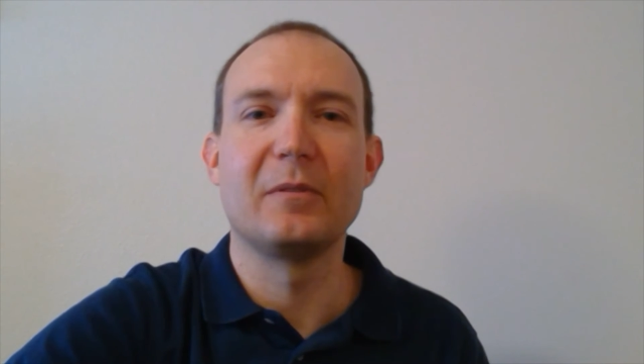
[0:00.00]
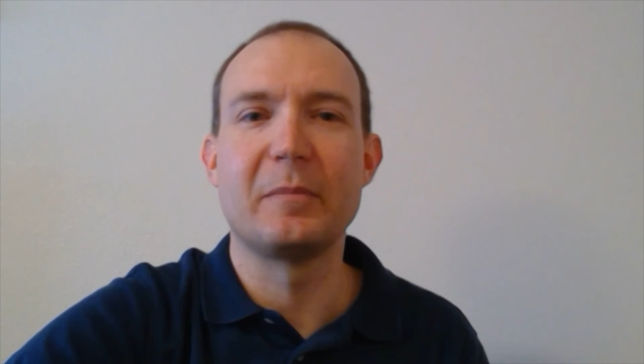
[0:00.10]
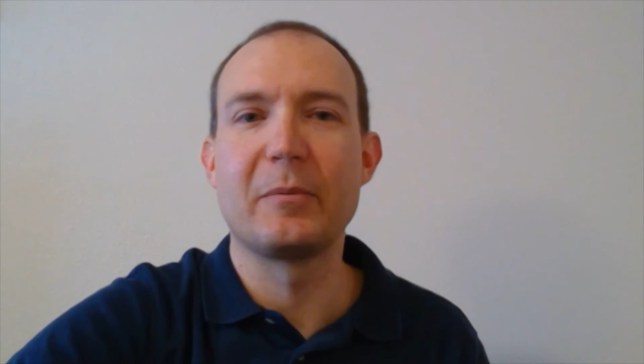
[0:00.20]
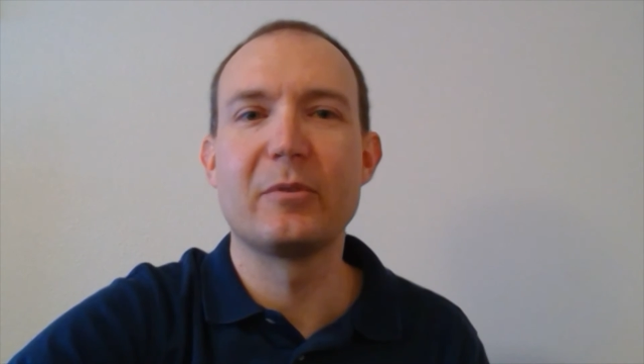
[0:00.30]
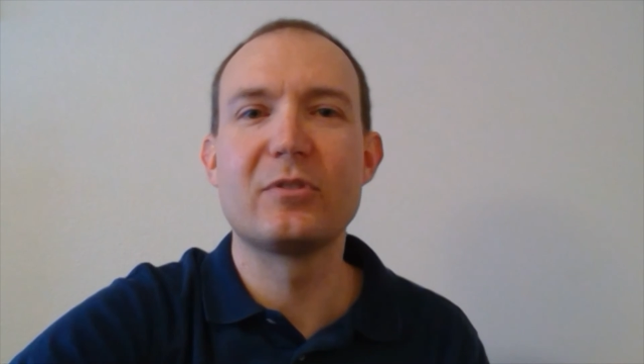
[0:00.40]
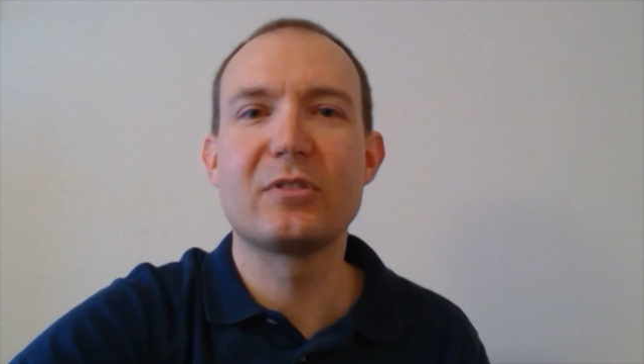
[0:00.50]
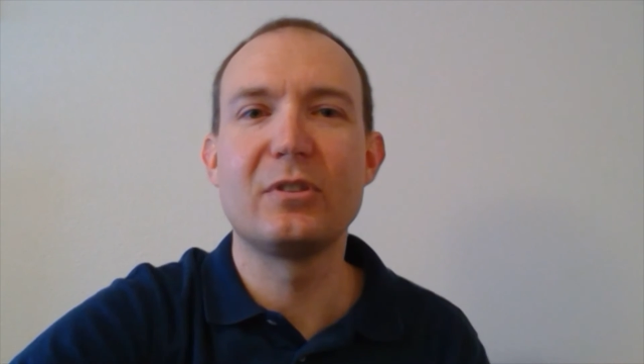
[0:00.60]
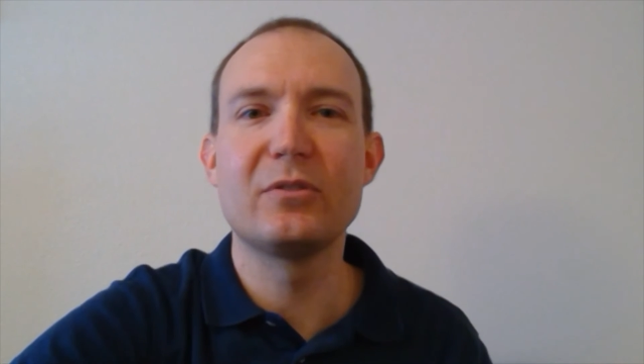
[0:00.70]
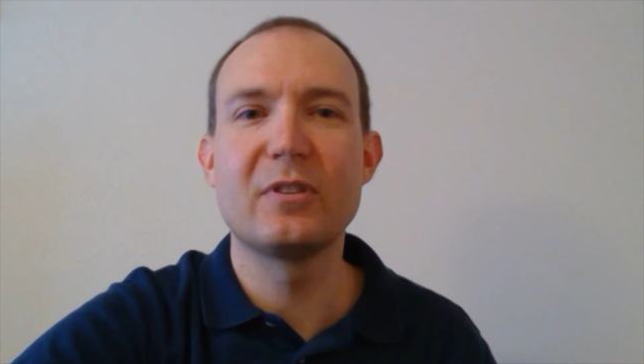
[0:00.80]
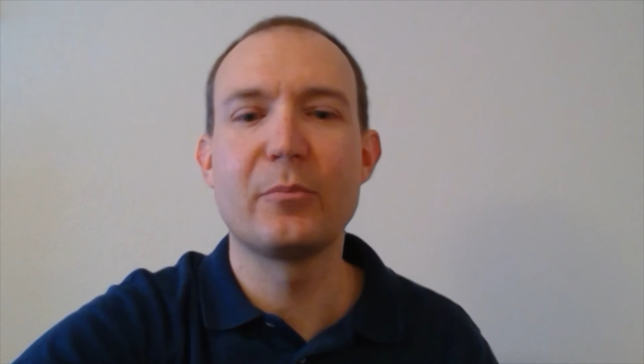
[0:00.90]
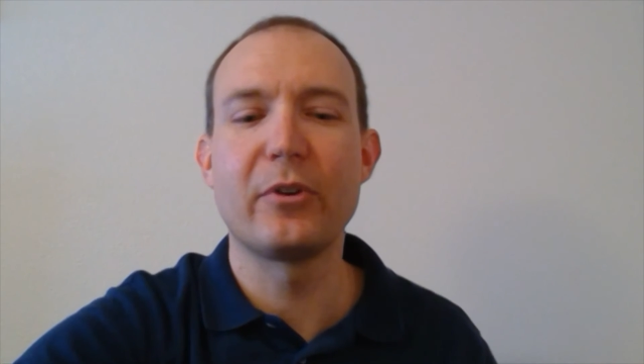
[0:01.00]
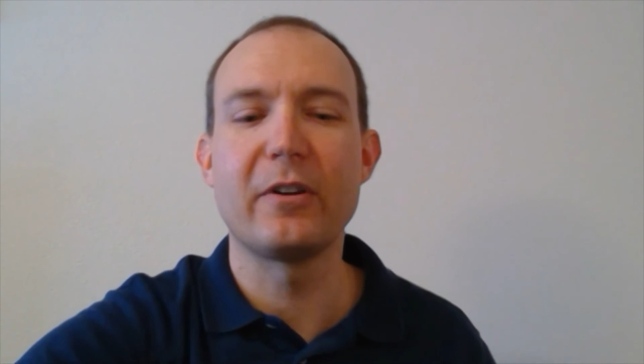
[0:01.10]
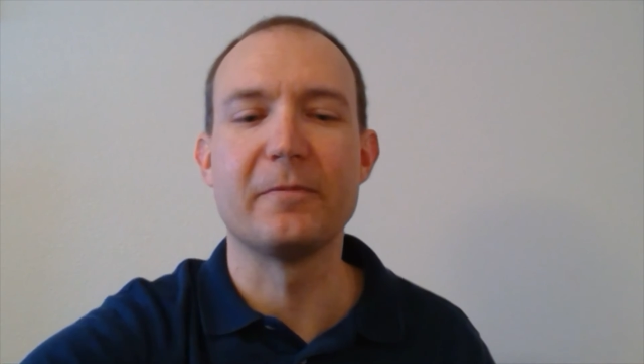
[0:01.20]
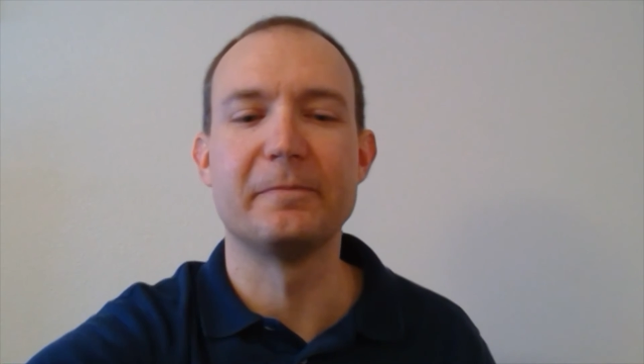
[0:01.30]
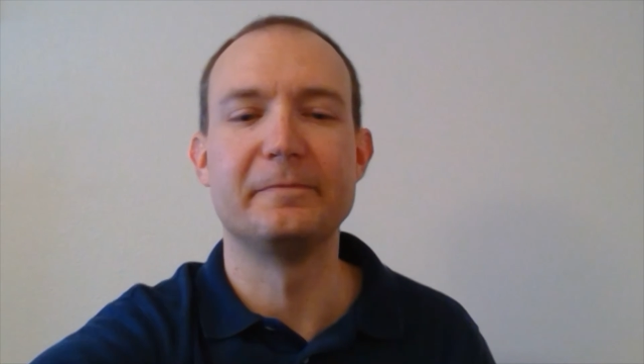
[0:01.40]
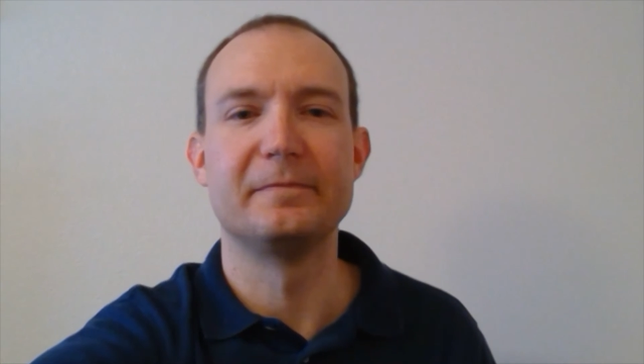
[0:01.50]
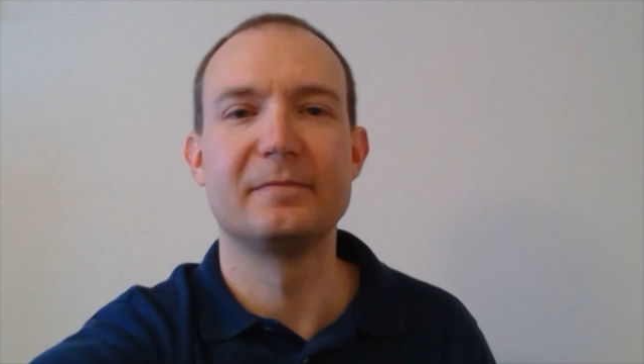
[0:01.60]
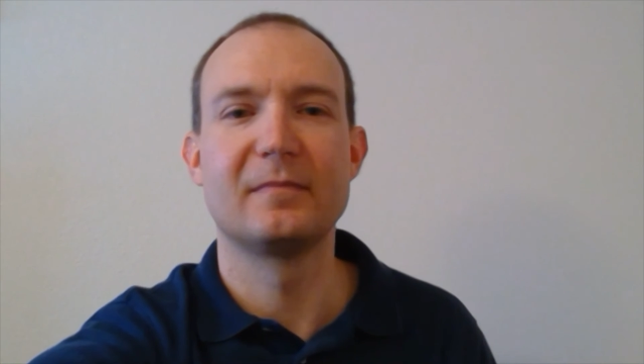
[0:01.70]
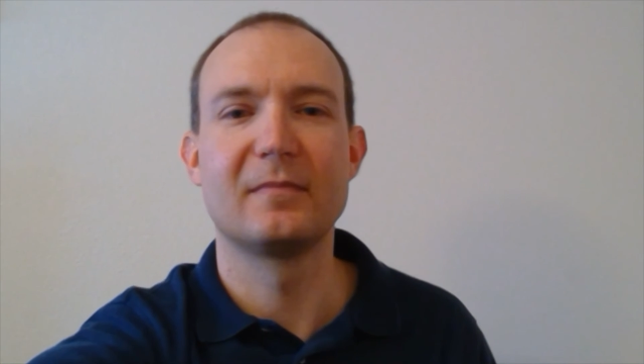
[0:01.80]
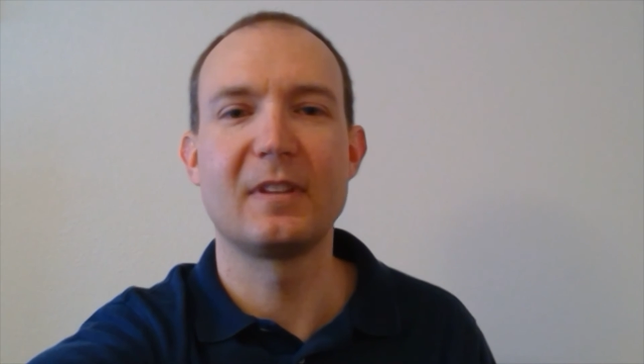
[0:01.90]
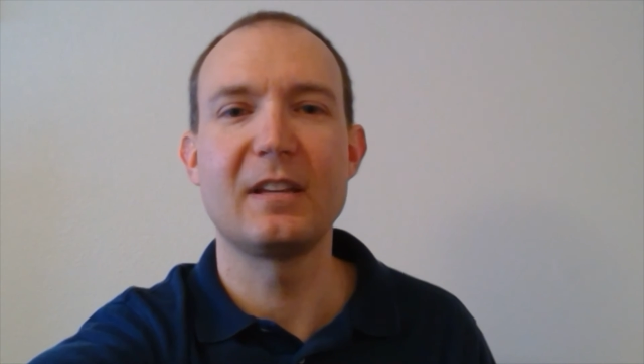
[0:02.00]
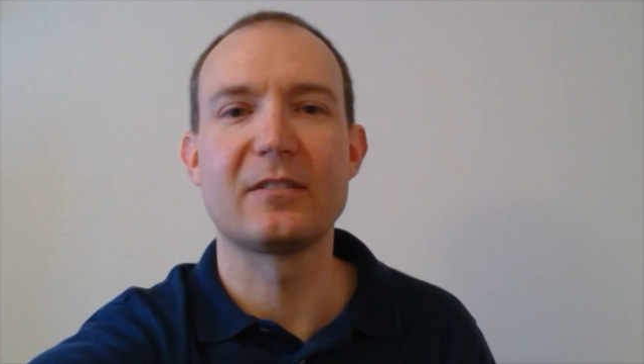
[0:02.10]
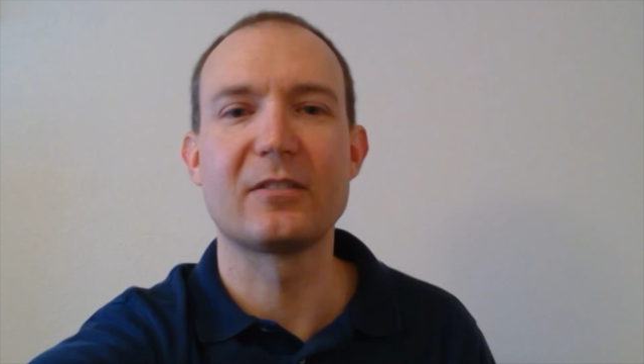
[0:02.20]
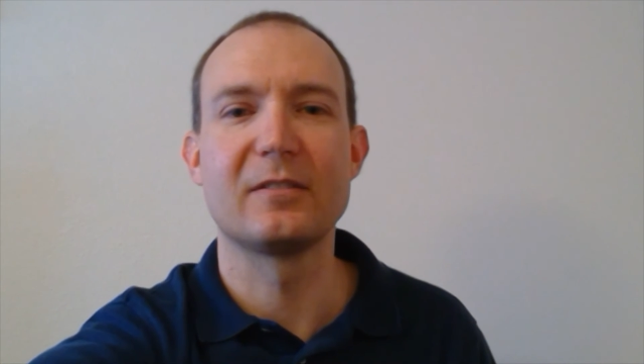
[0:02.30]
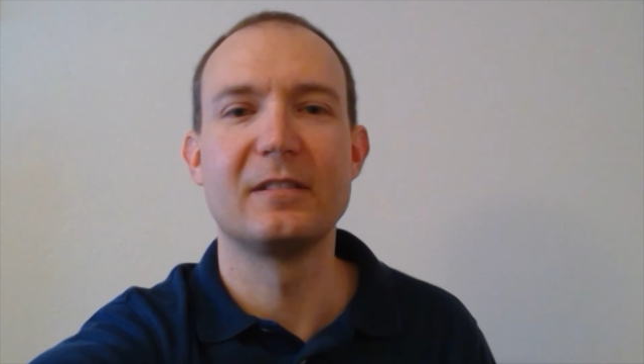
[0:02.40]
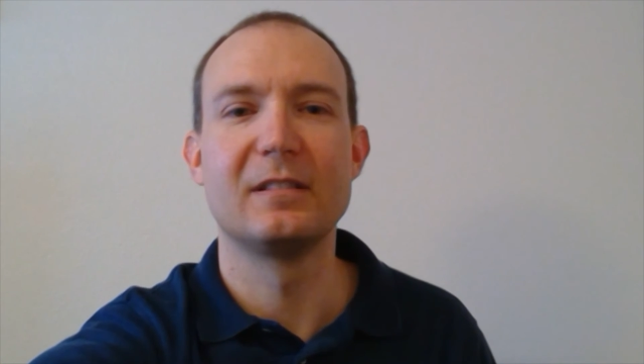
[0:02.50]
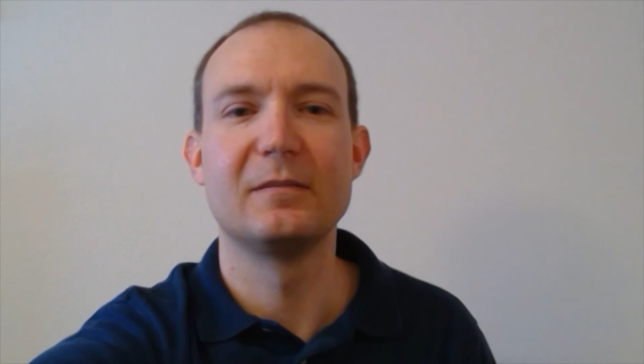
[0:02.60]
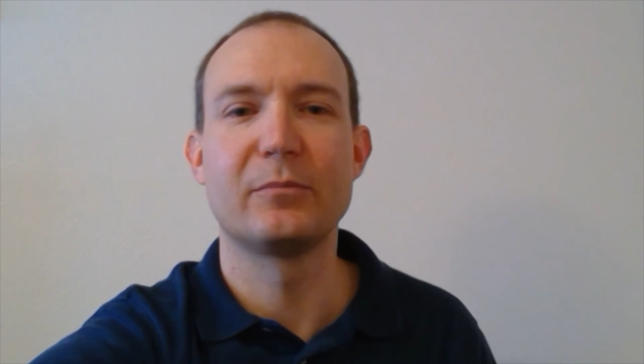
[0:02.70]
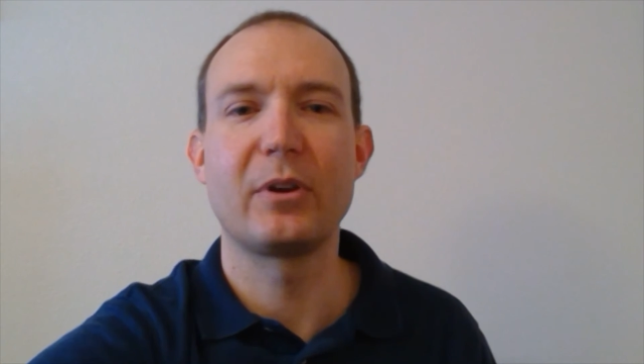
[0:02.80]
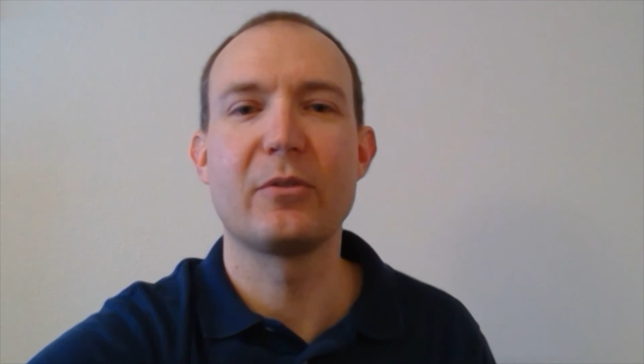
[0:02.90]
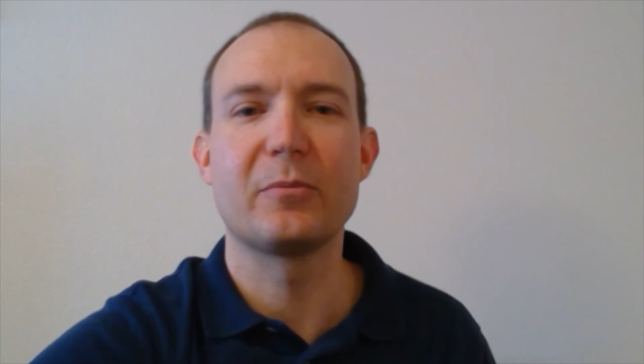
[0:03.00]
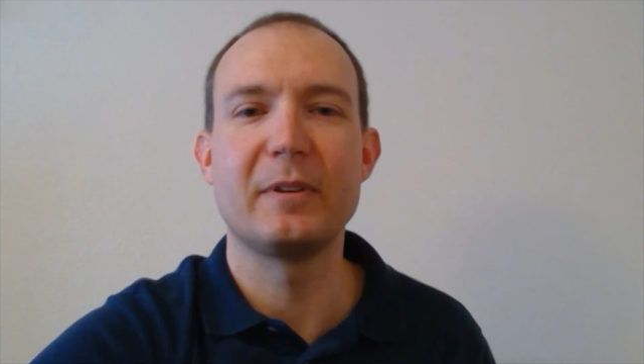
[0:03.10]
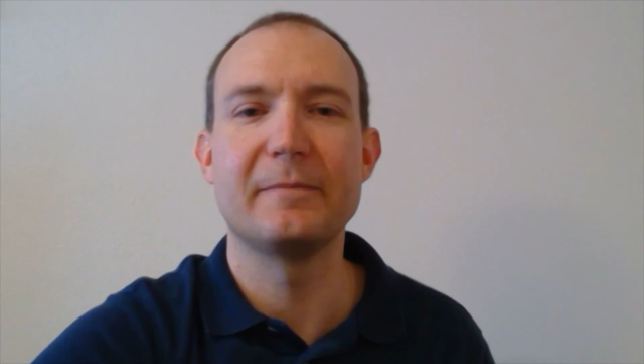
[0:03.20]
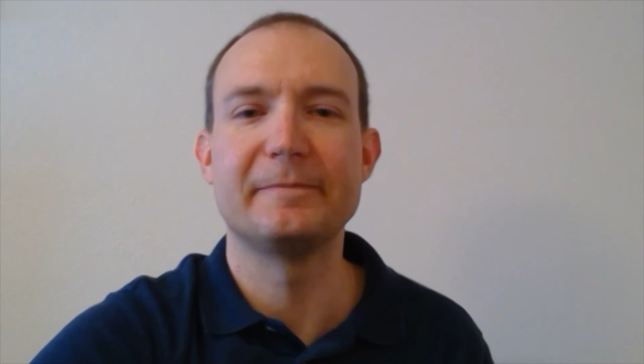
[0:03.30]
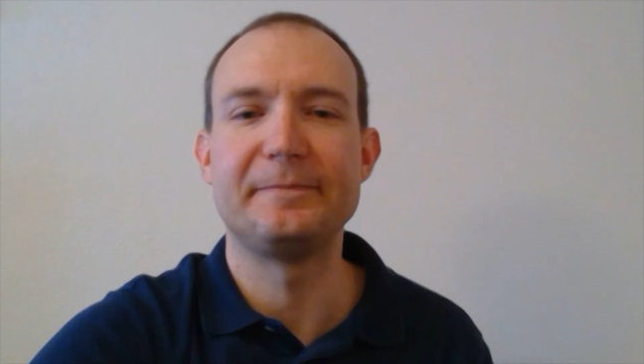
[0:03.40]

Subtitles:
maybe we'll just close in a prayer. Thanks. Pray with me.